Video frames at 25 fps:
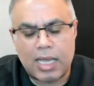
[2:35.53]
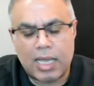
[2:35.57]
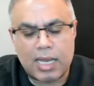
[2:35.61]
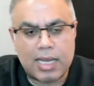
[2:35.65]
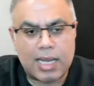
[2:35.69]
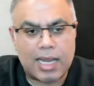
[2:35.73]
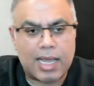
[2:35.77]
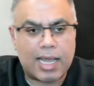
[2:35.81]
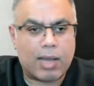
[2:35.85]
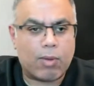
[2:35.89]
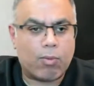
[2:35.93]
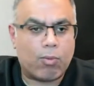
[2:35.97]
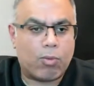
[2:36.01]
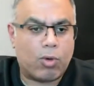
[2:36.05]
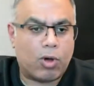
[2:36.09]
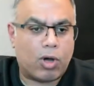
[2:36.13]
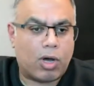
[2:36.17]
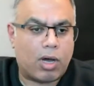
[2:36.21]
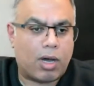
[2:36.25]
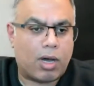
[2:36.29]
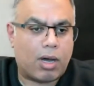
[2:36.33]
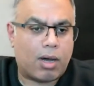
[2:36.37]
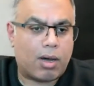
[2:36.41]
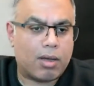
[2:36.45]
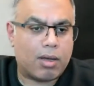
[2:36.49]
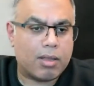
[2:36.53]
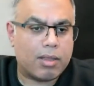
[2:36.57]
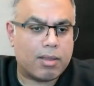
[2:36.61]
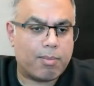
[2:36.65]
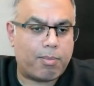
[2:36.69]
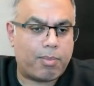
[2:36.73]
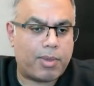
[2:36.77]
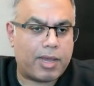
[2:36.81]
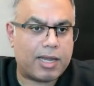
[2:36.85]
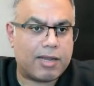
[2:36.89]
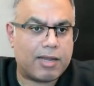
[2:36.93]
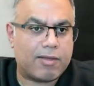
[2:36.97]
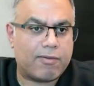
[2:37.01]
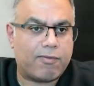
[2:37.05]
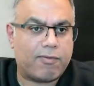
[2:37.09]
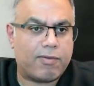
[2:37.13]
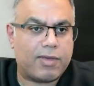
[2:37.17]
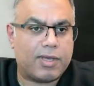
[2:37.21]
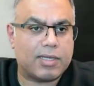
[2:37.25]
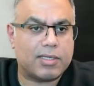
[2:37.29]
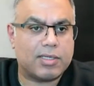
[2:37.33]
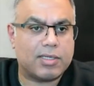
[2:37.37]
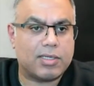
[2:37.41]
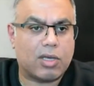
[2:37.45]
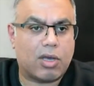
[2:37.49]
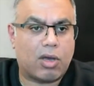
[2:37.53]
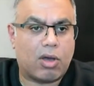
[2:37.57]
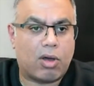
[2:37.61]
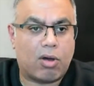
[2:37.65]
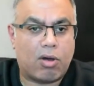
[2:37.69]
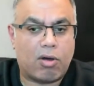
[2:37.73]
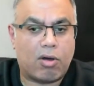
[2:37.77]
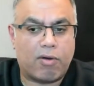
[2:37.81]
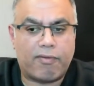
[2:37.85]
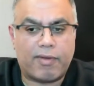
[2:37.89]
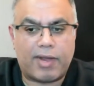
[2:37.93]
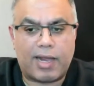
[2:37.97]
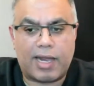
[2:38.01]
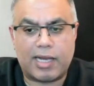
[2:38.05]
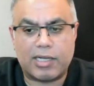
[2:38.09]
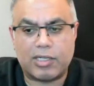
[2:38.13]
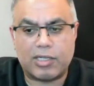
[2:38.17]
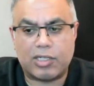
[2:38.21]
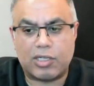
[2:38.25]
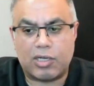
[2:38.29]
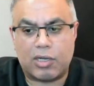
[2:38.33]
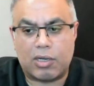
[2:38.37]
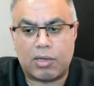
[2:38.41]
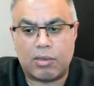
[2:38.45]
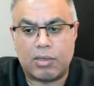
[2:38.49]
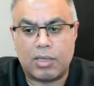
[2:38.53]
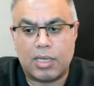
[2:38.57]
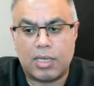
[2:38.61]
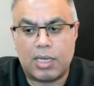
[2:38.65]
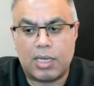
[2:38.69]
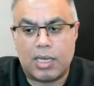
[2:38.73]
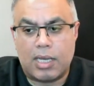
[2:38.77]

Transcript: Now, what are the benefits of Agile?